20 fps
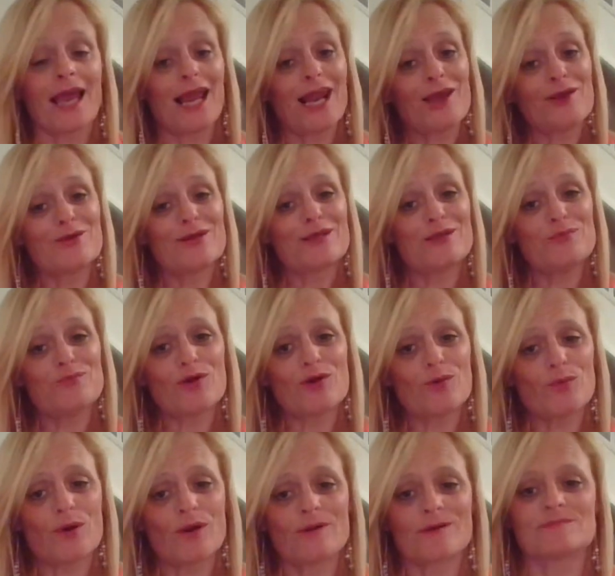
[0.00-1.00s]
Hello Libra,
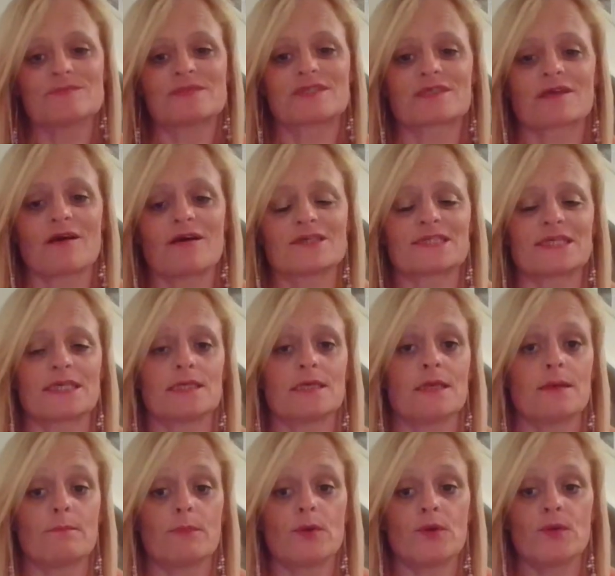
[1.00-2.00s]
welcome to
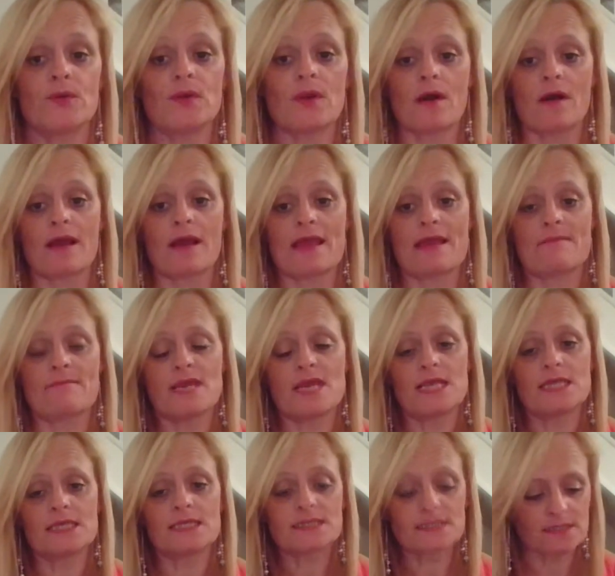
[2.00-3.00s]
Cardalian Moon. I am
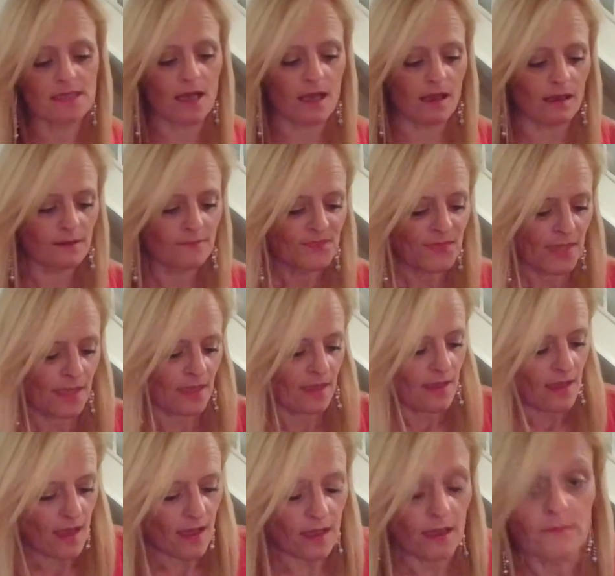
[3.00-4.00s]
Lisa.
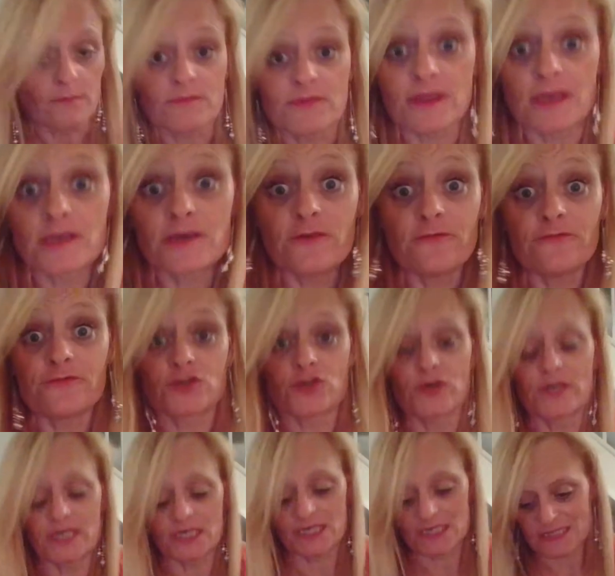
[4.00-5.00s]
Thank you for
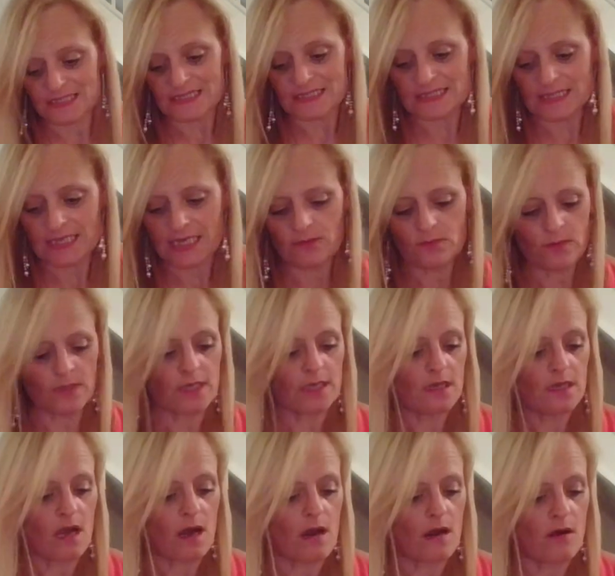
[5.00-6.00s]
joining us today.
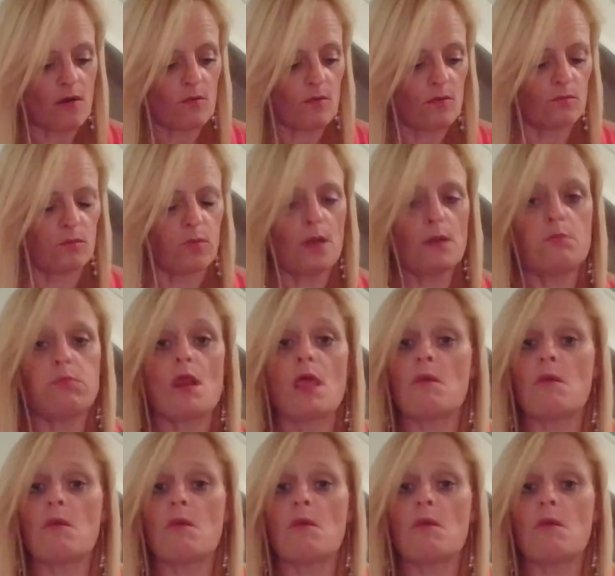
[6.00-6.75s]
We are we'll